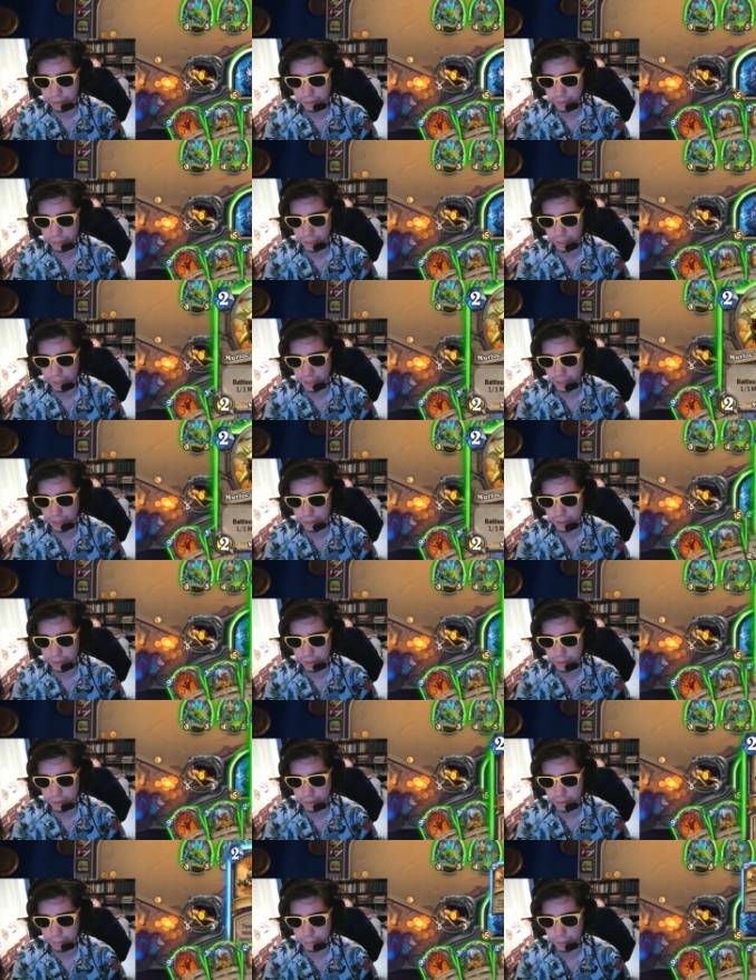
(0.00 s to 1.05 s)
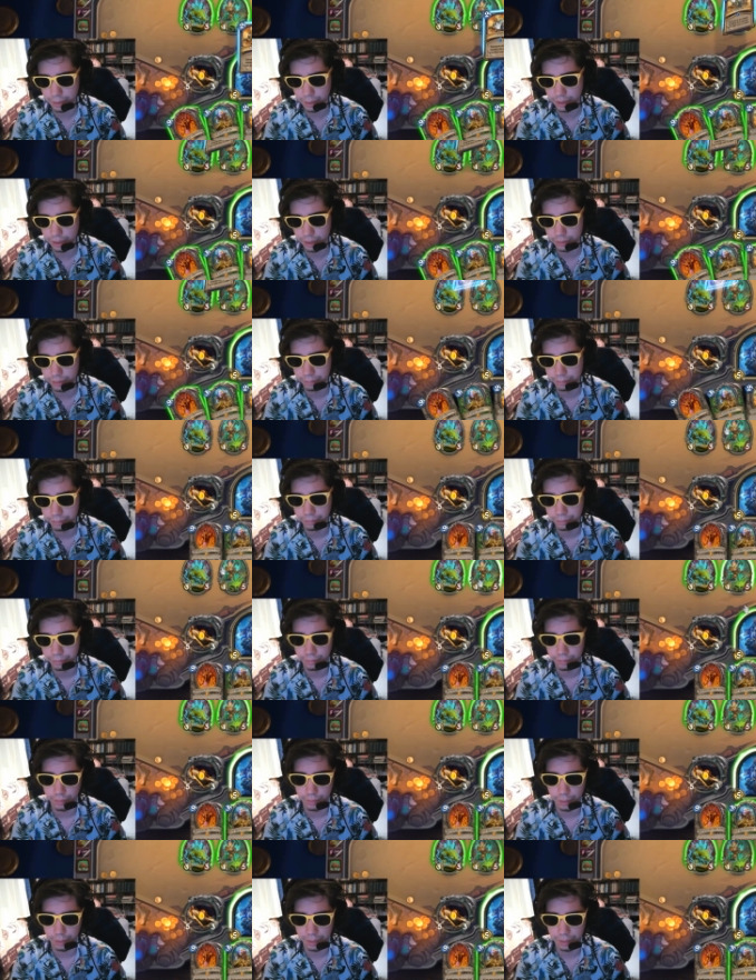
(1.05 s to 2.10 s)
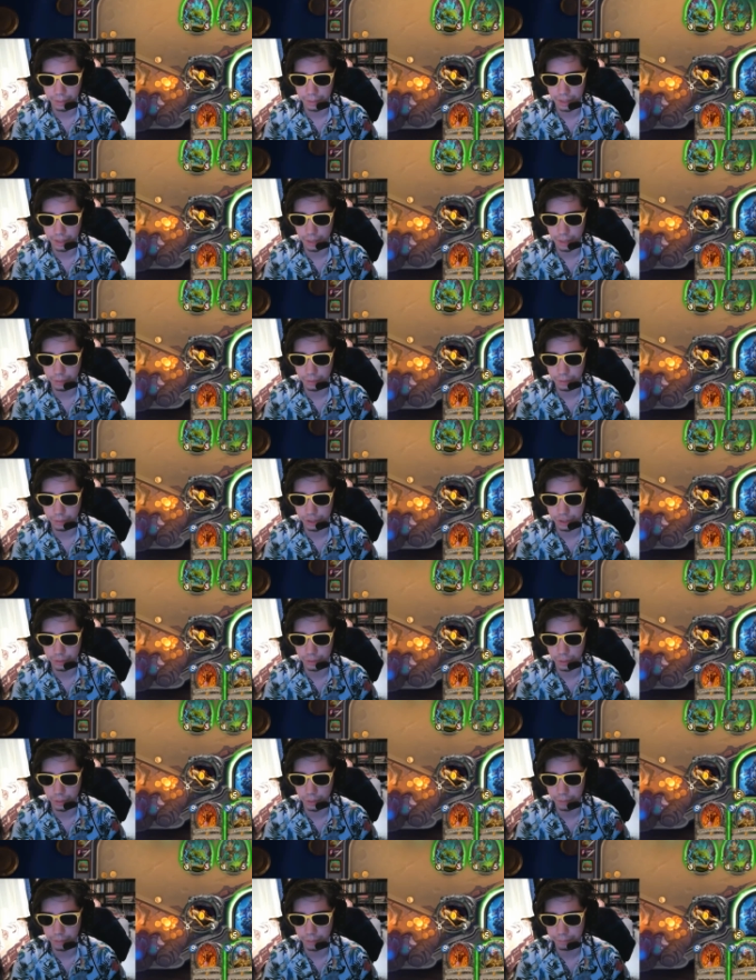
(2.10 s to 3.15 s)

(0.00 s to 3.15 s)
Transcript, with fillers: I guess, but but yeah, we just won.